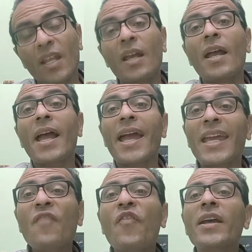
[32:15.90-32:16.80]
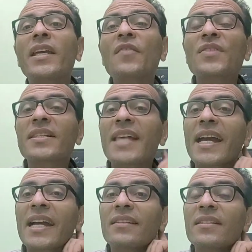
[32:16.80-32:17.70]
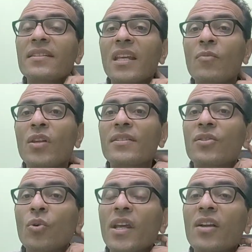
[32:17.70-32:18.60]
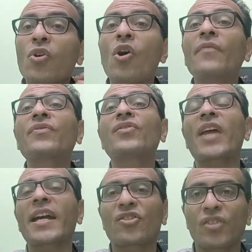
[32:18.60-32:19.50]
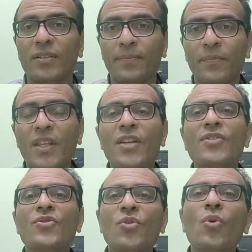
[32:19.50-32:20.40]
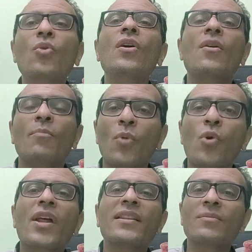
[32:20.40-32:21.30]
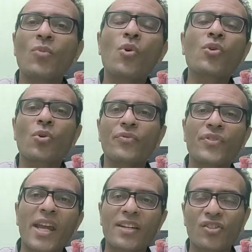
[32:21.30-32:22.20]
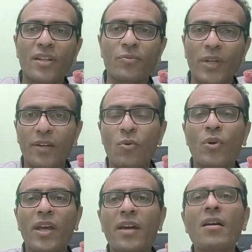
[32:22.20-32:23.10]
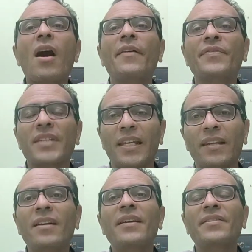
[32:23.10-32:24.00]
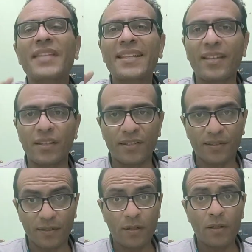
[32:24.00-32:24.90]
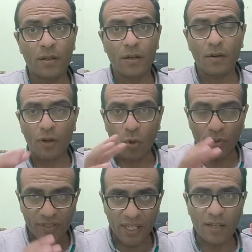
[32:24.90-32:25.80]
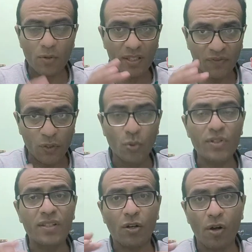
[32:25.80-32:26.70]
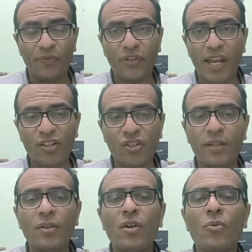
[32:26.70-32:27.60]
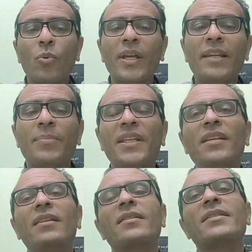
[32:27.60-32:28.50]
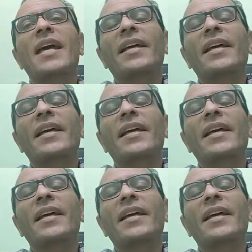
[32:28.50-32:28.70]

If I give the second stimulus during contraction, so more and more contraction will occur until tetanus. Continuous fused contraction will be the end.